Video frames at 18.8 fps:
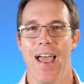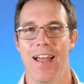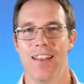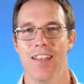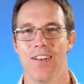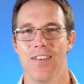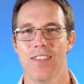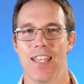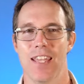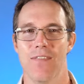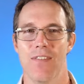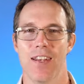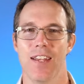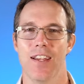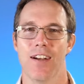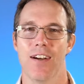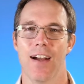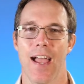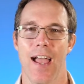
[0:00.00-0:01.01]
Hello, David
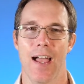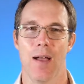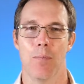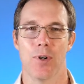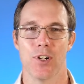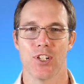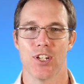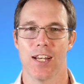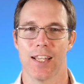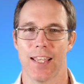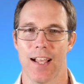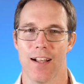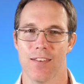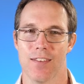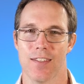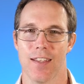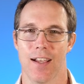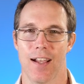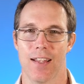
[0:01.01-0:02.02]
here at
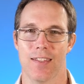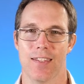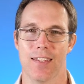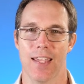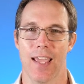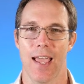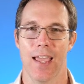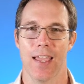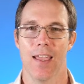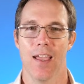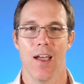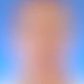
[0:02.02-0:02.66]
merchantaccounts.ca.